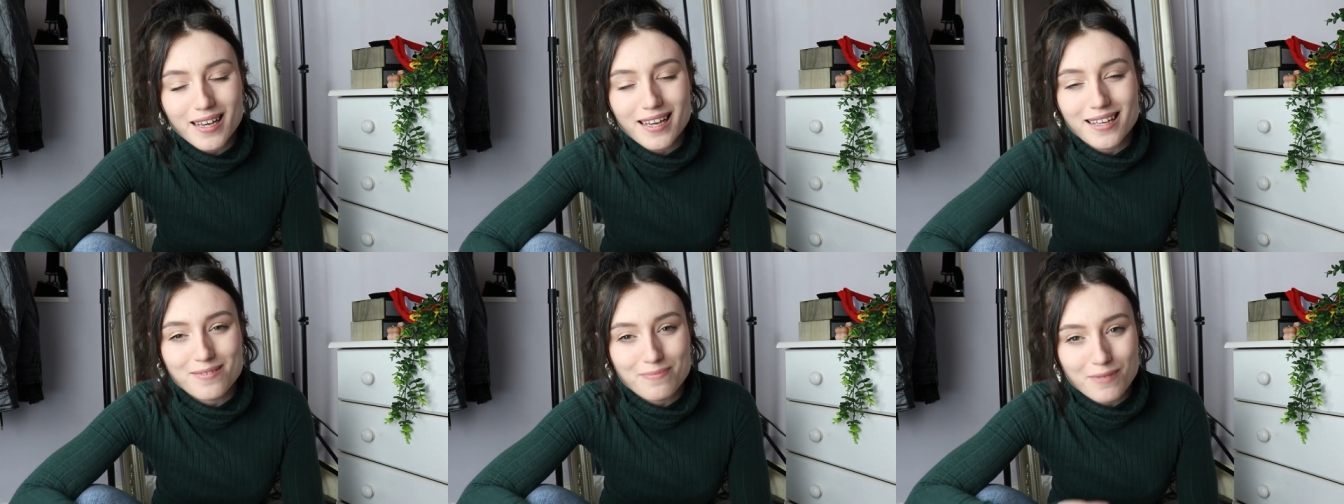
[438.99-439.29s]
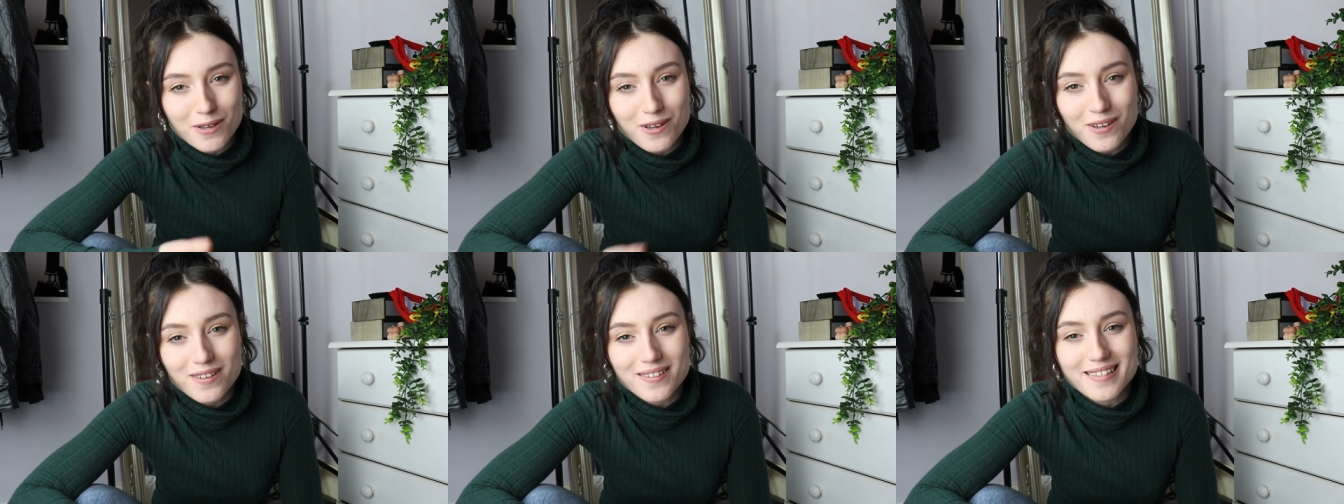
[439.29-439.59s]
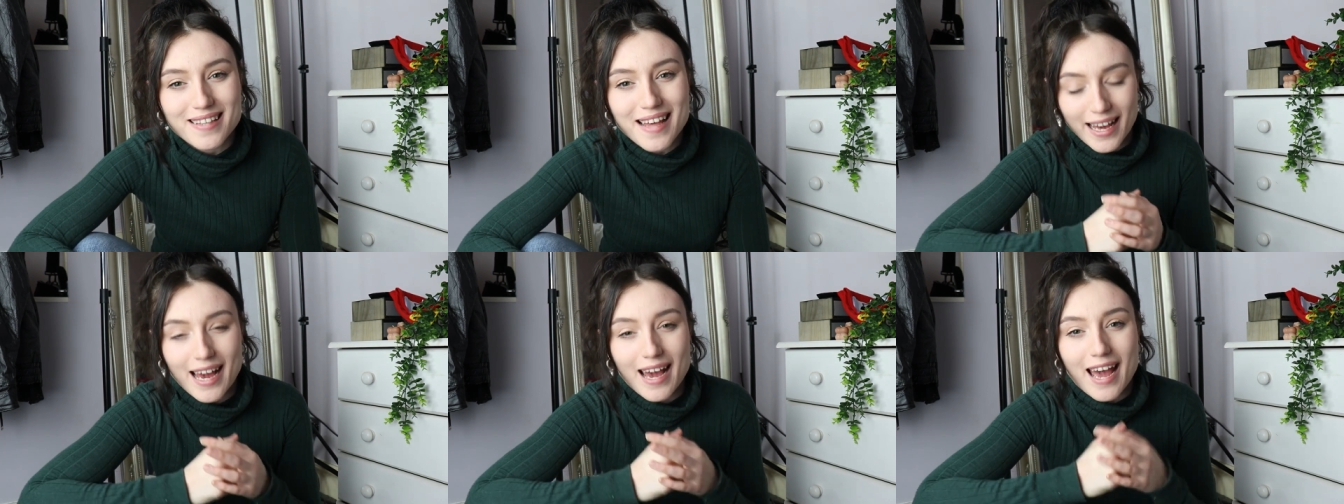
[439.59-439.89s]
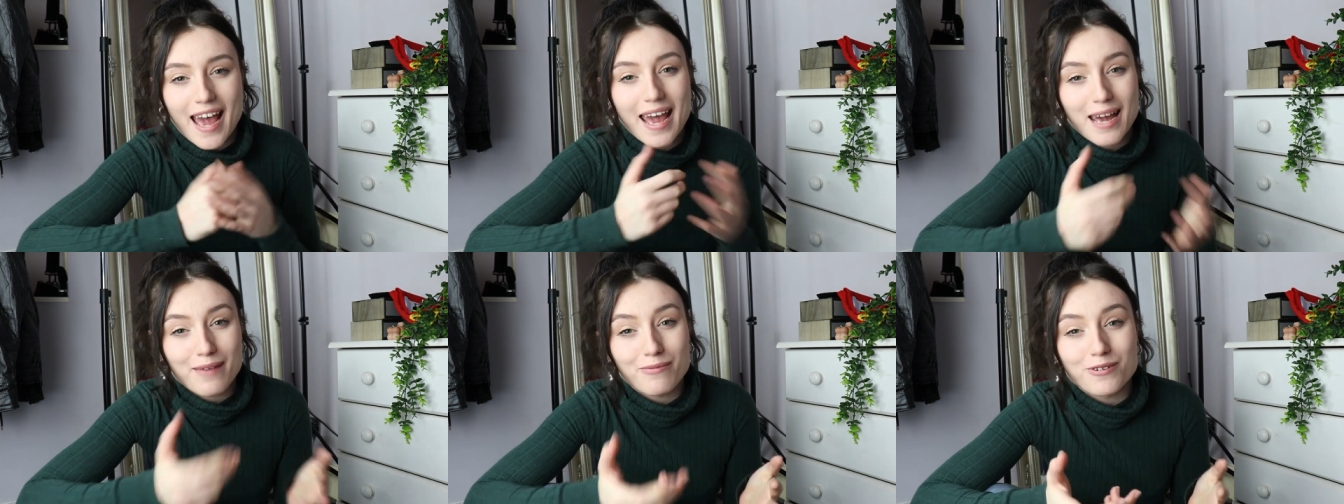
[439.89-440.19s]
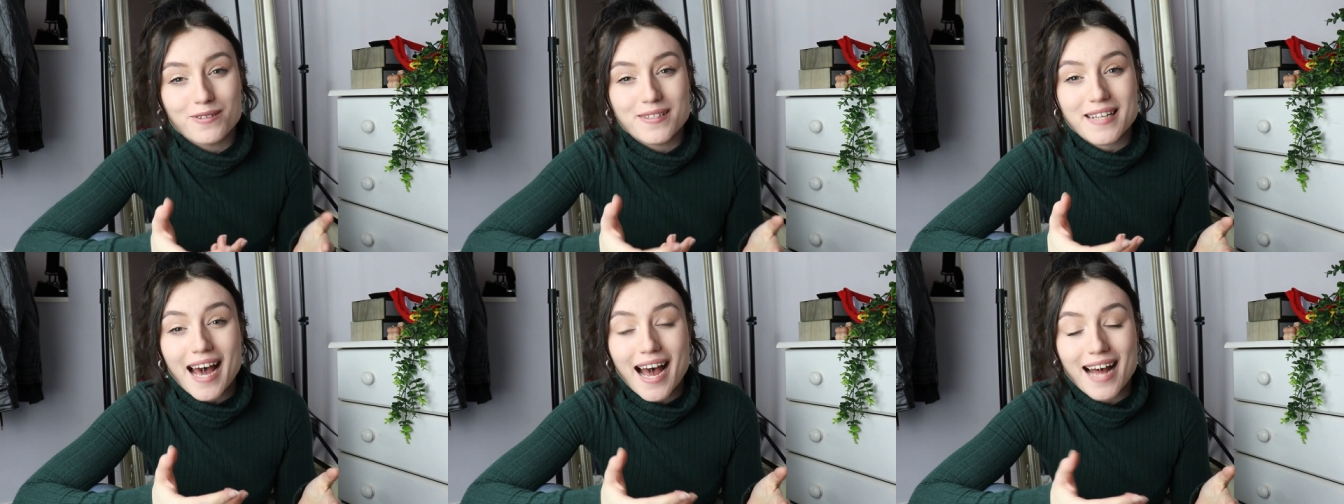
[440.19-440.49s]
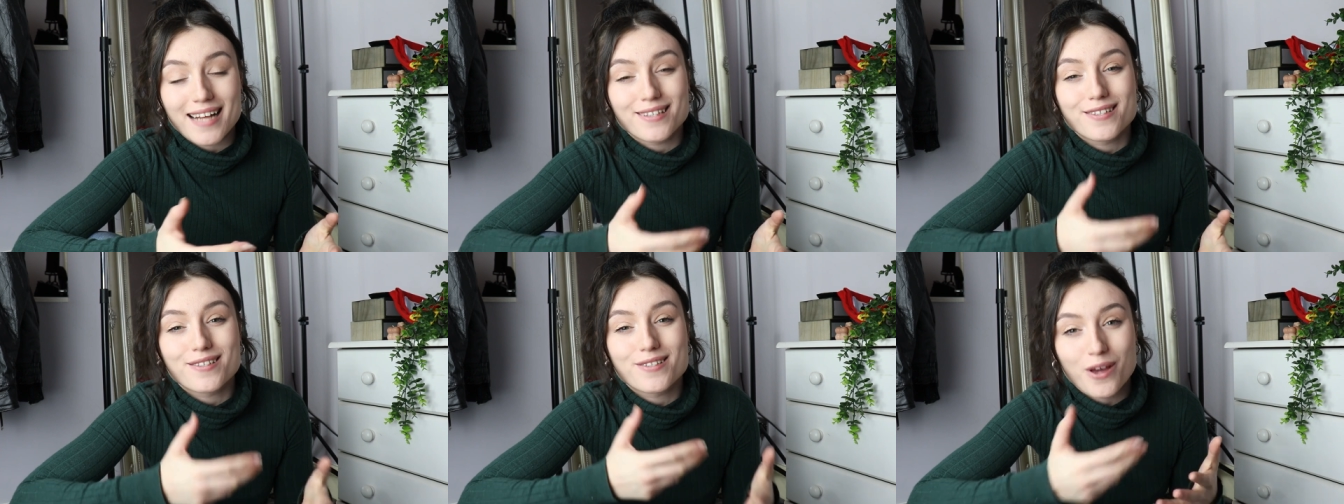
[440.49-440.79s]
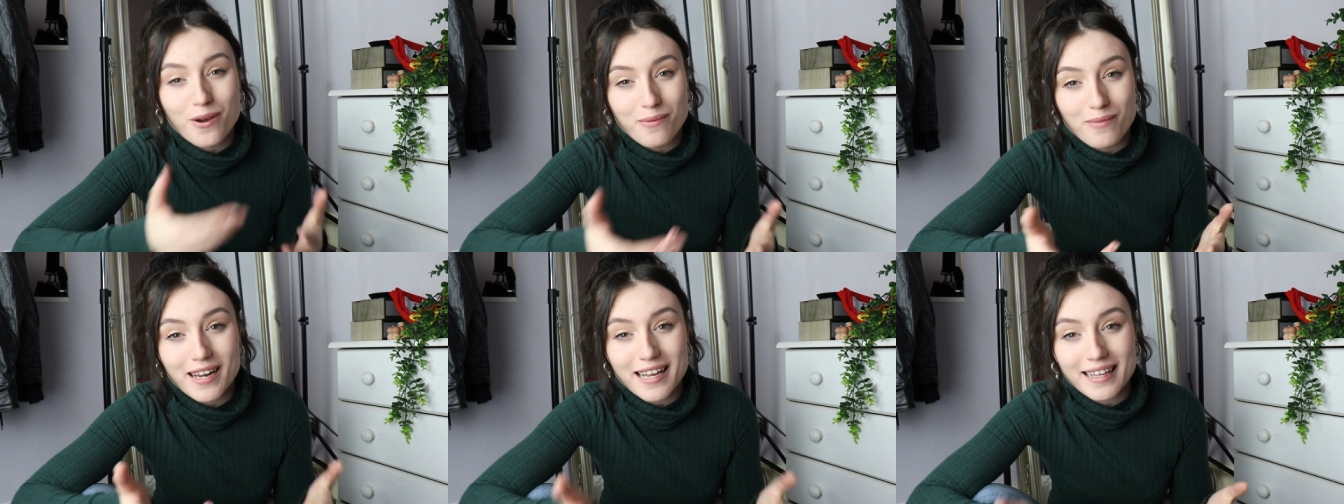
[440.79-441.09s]
It's because they're able to add
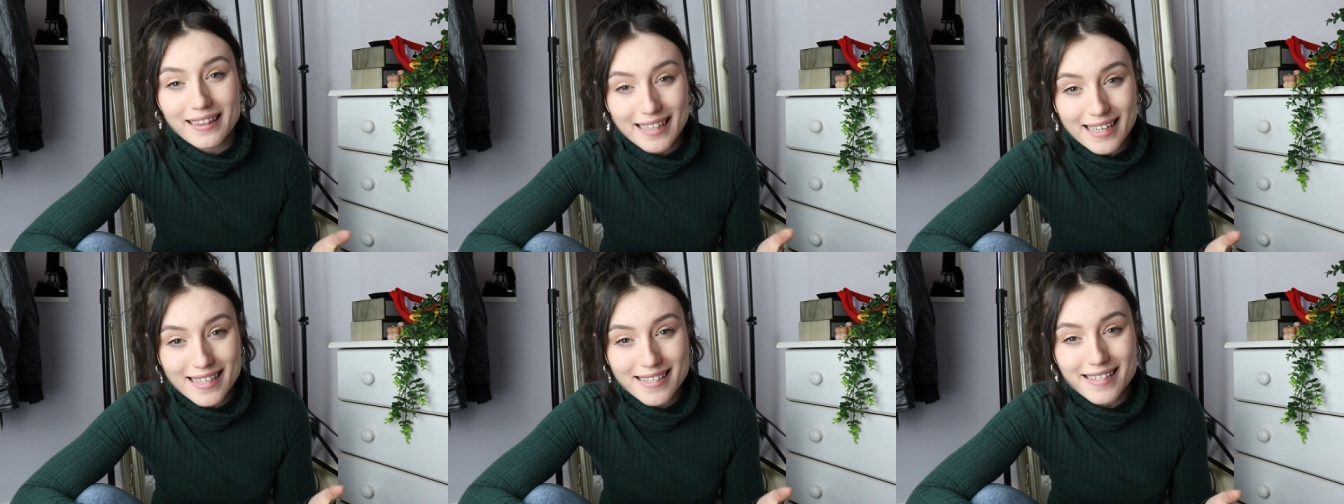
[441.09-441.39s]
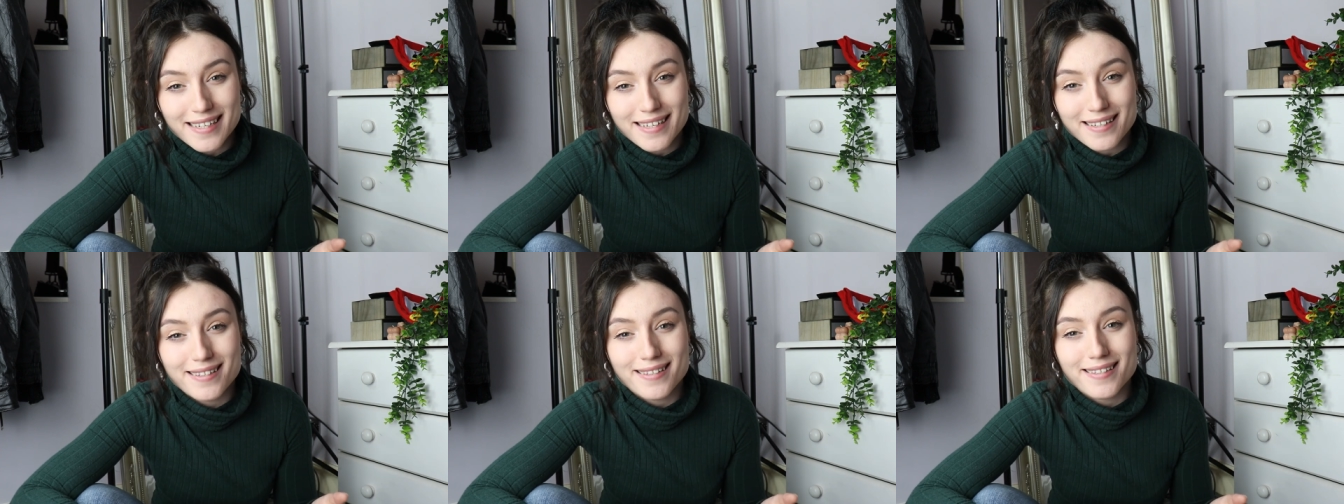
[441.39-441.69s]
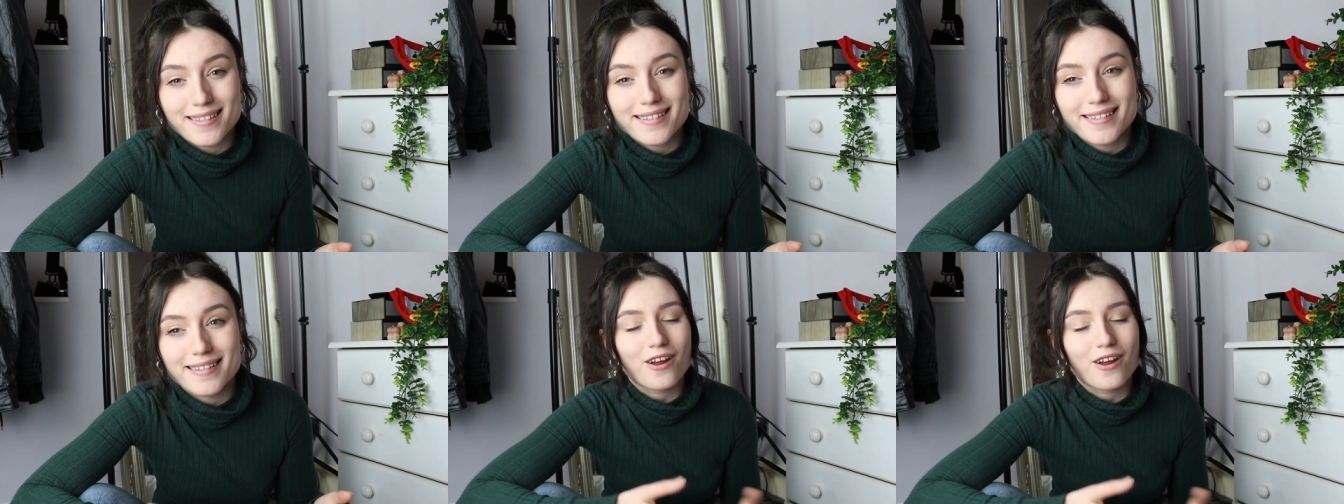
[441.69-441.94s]
so many listings.